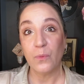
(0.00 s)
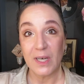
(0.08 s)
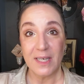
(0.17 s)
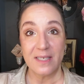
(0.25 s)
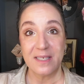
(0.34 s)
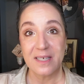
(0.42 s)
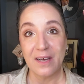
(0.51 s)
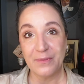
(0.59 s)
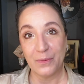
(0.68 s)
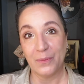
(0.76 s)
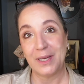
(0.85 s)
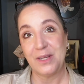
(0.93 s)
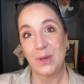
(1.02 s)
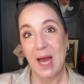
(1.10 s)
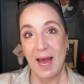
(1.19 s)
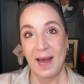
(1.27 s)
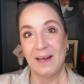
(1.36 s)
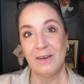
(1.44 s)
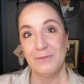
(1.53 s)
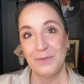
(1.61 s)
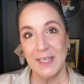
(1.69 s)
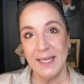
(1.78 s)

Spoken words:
Rediscover what you have,